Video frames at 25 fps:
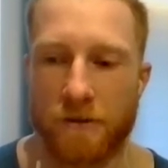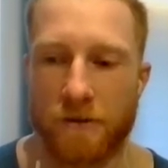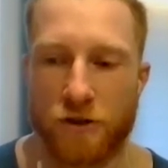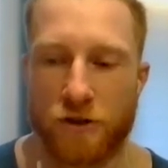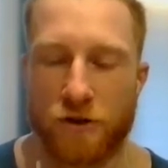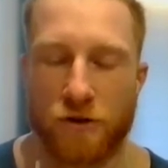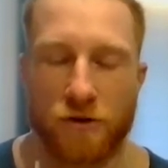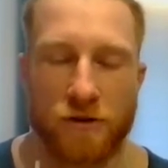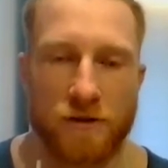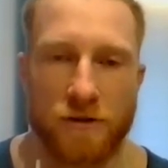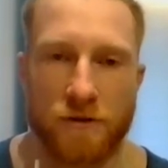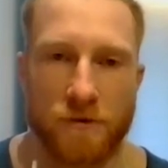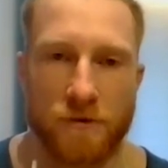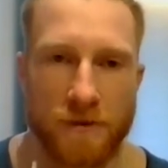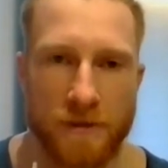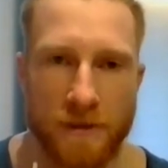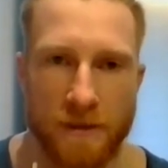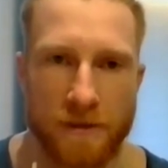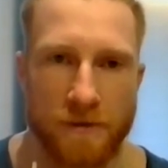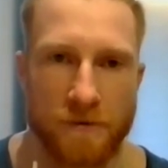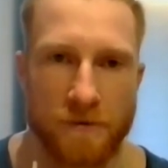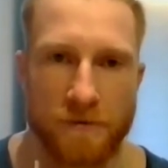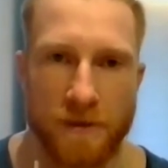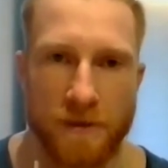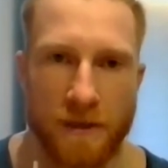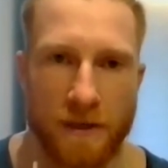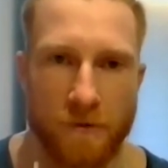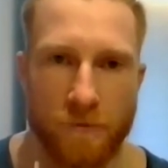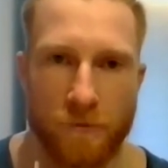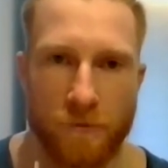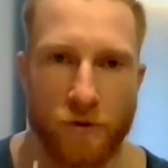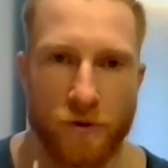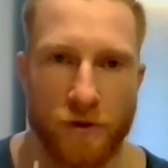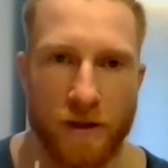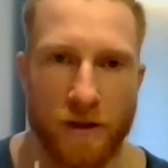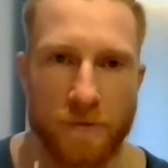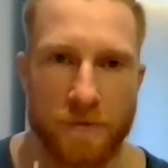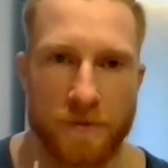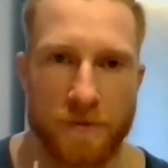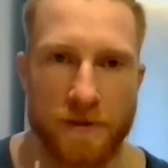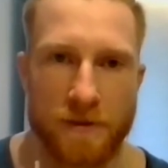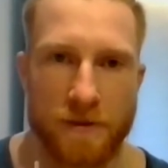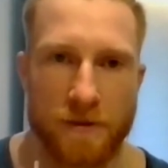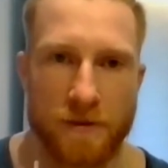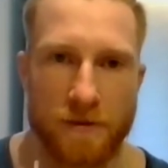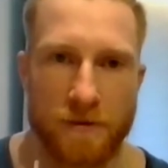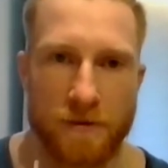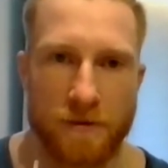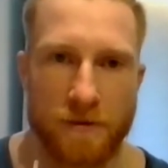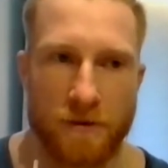you shouldn't do sets of 10 pull-ups.
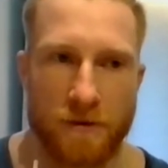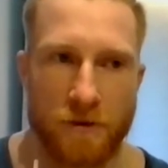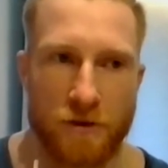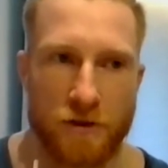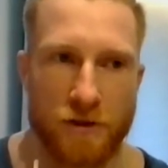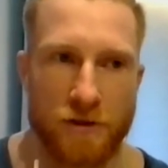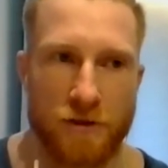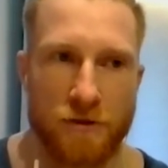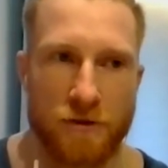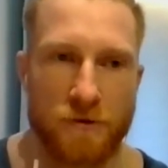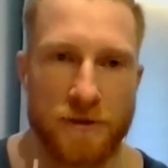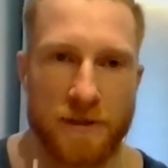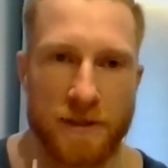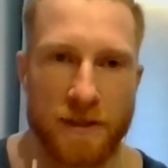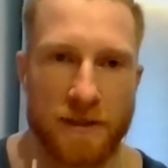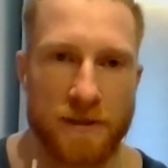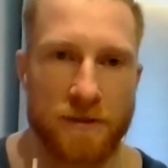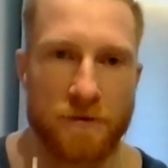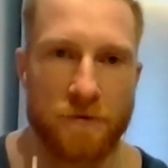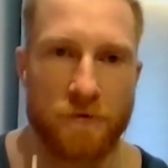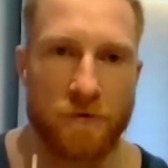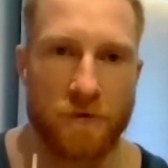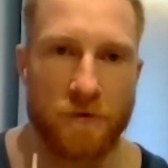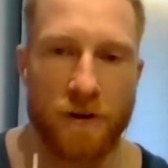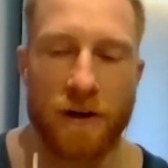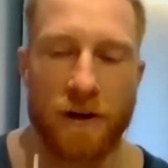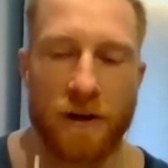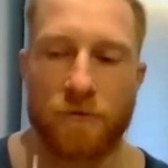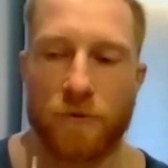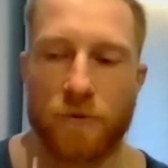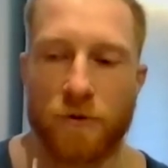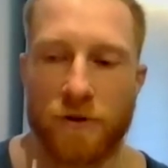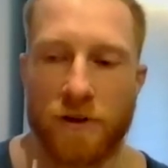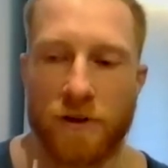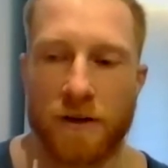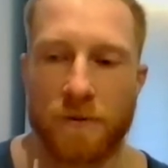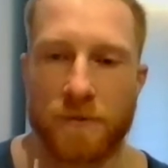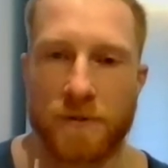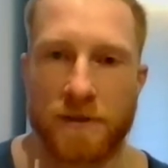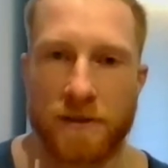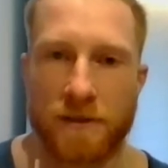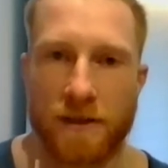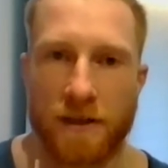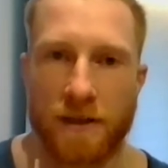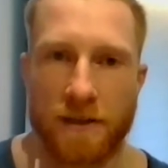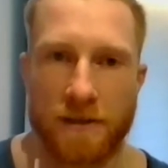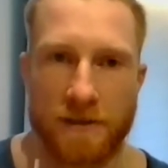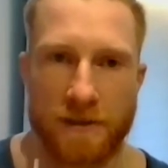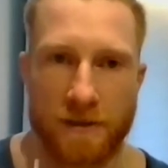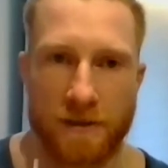You should do sets of 5 pull-ups
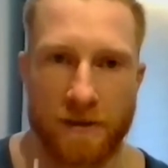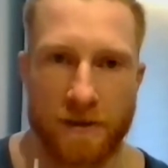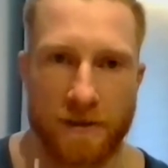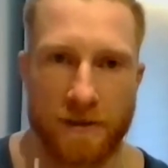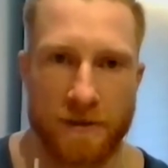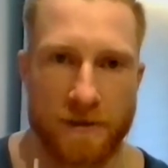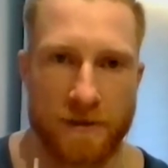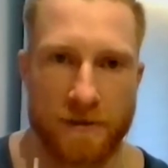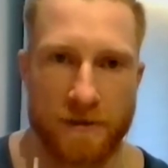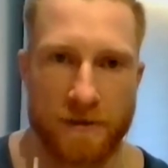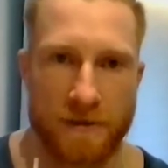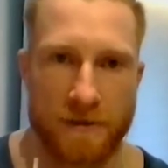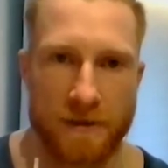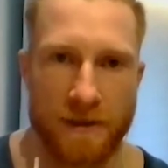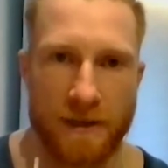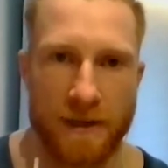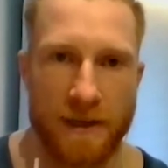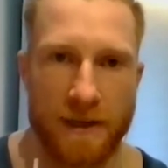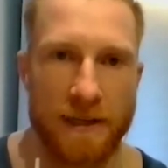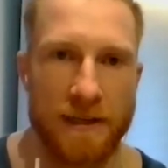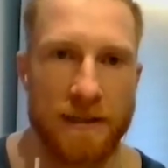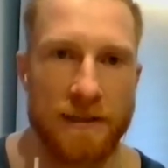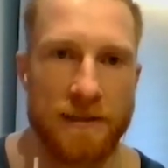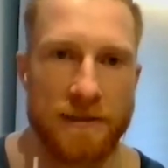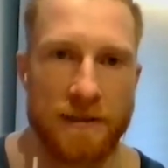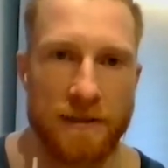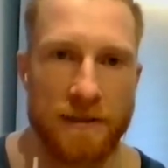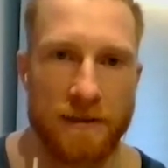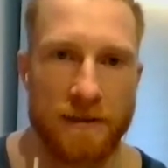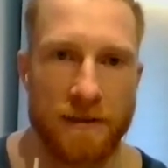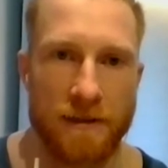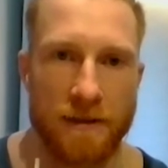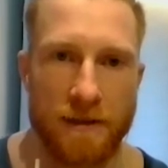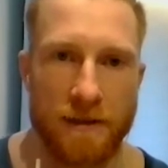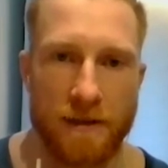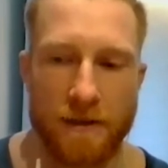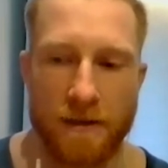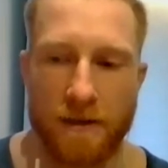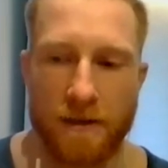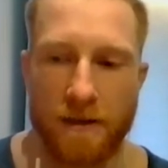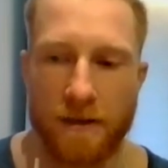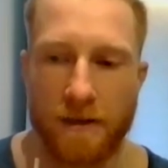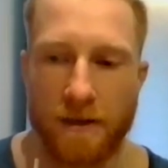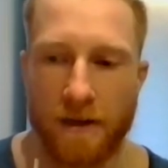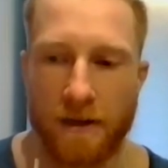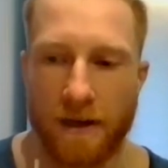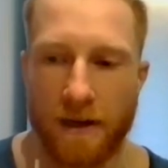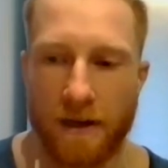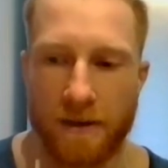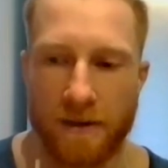until it's just easy.
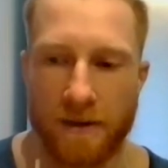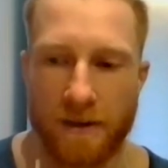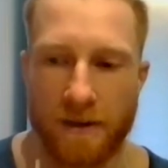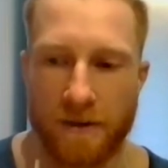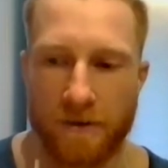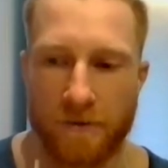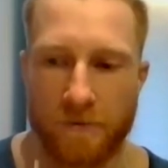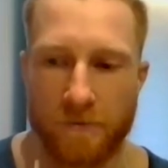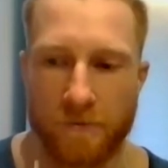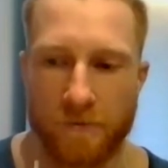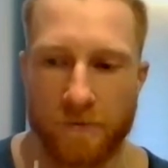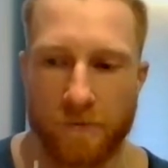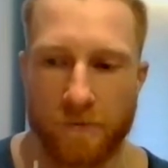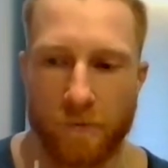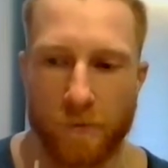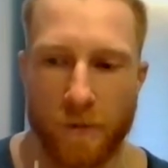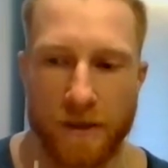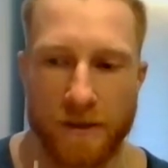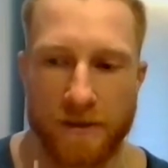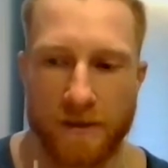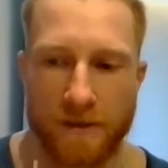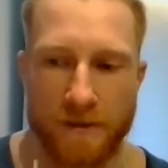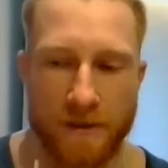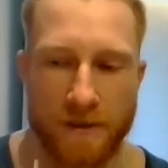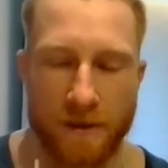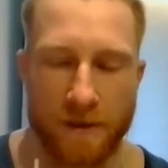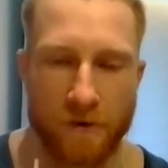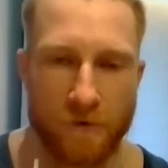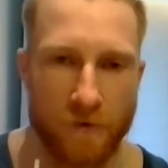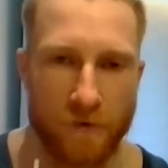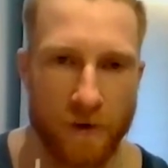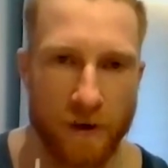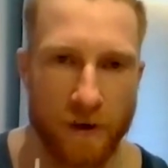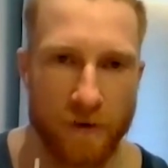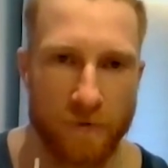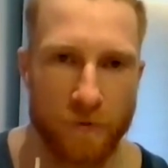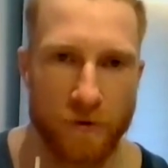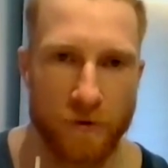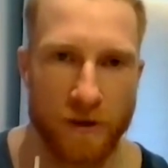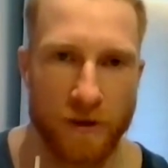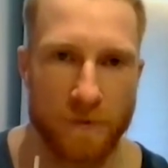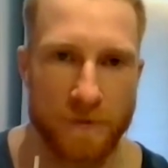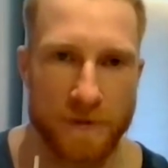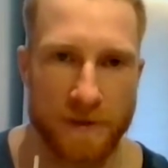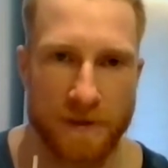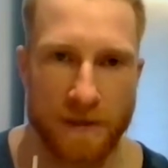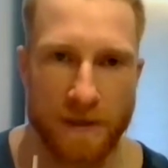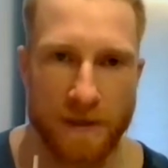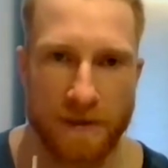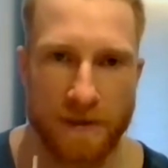And then once a set of 5
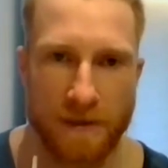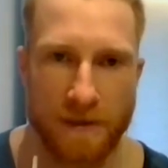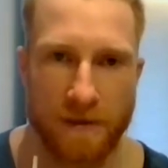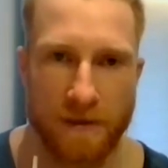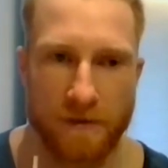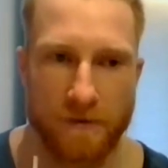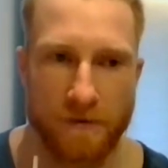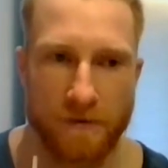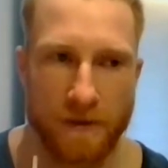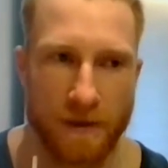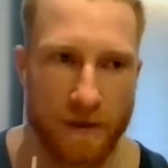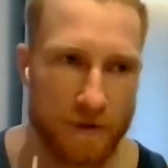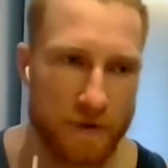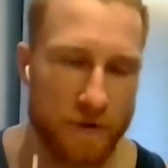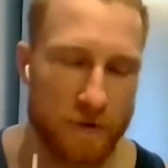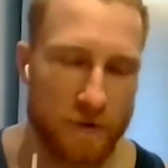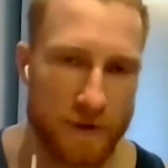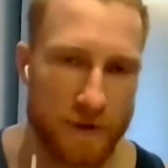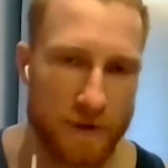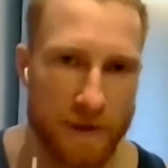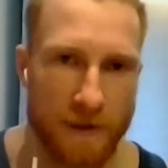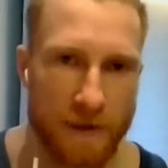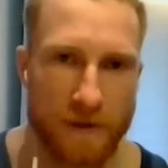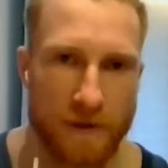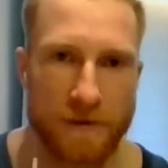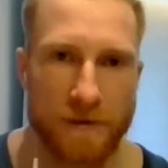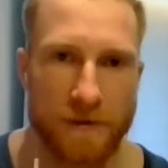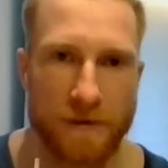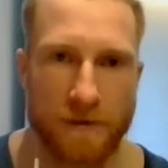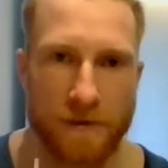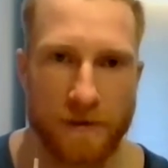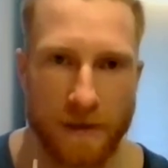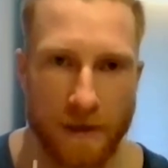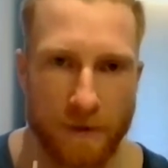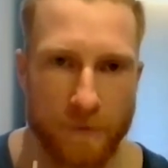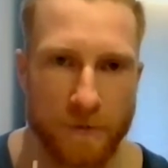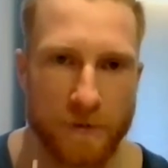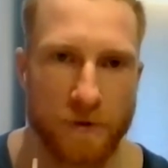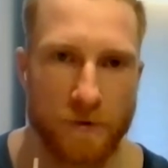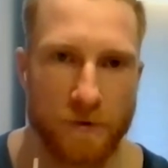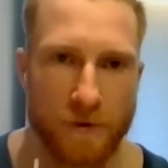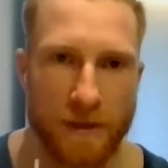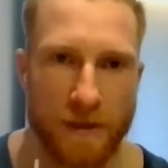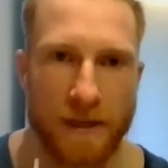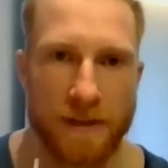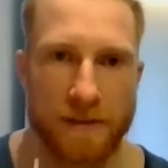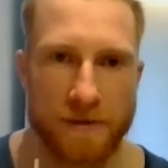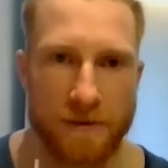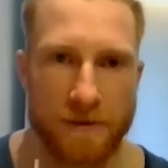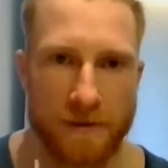pull-ups is easy, now do 6. Keep doing
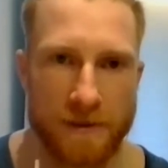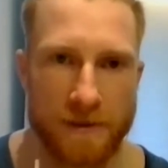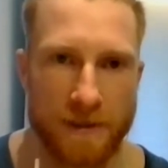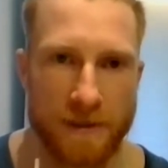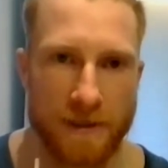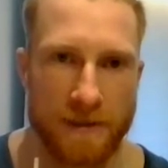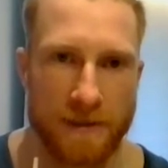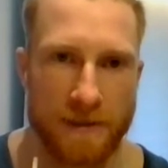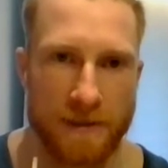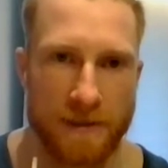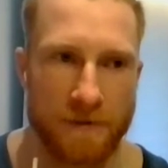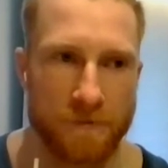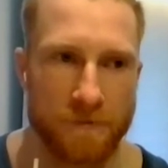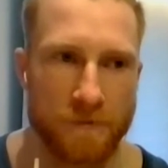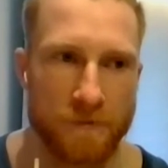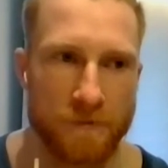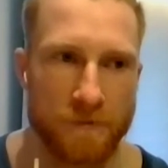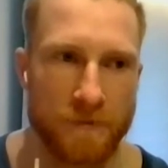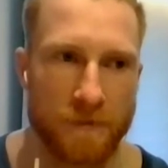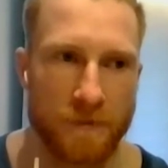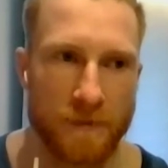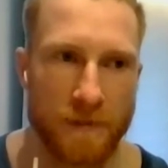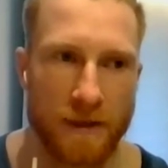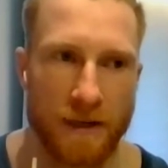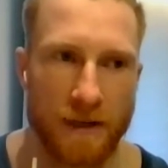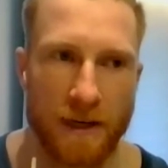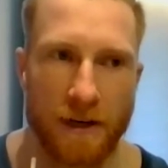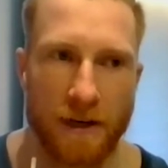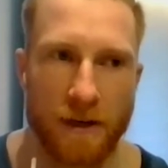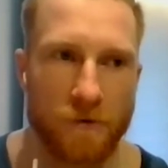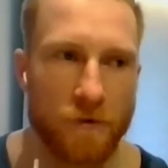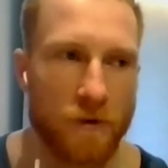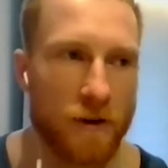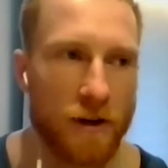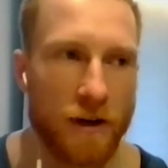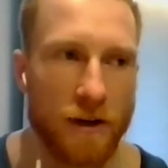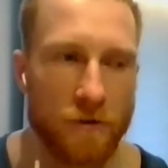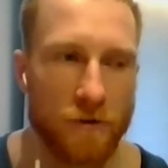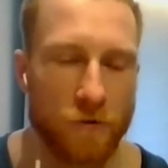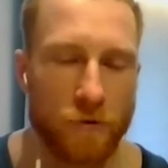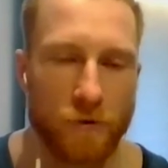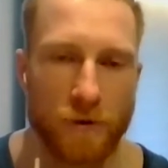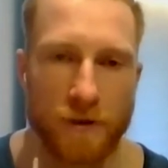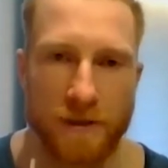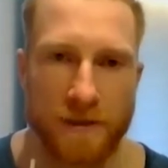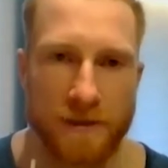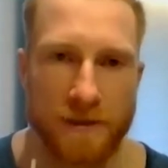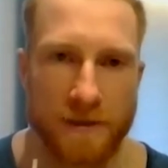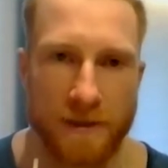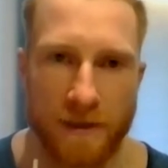that till it's easy. And I've kind of
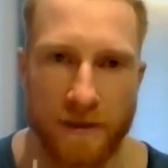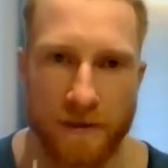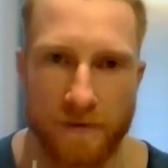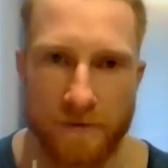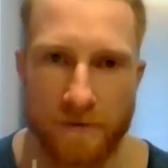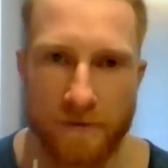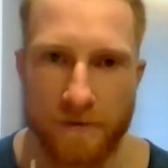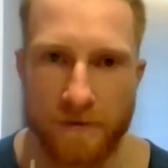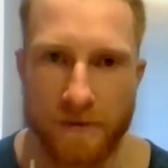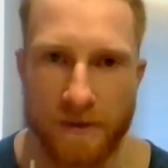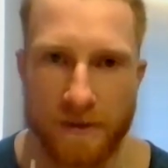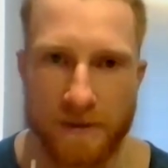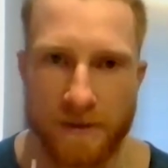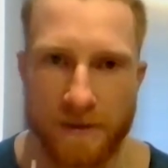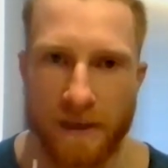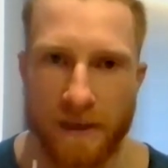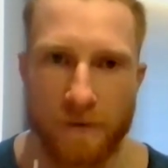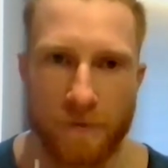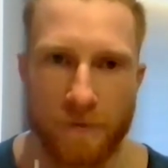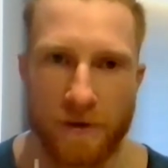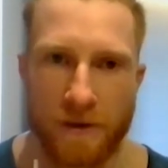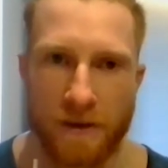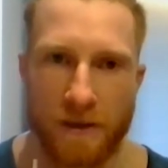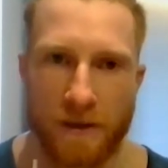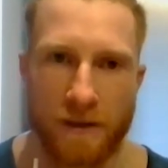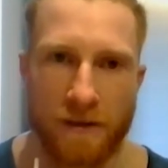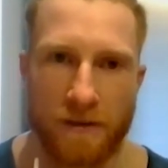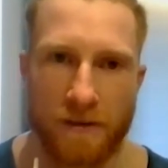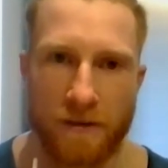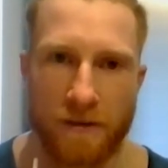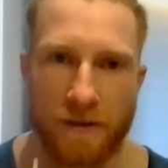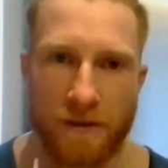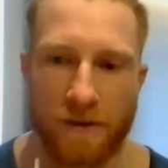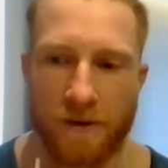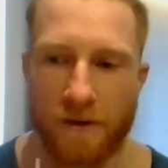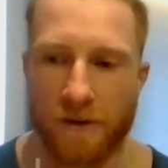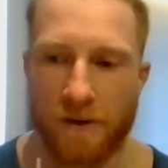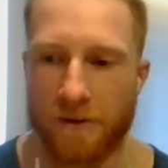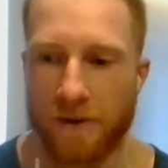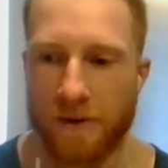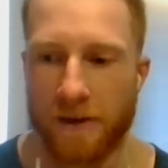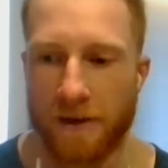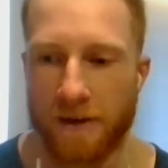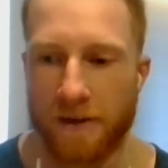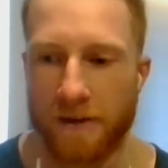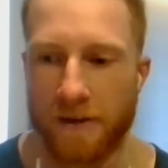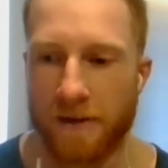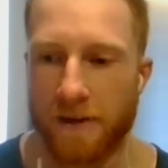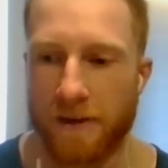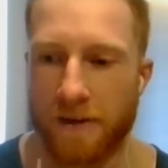always said the same thing, you know,
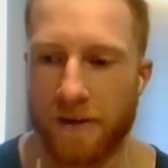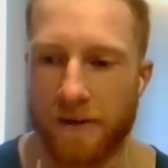like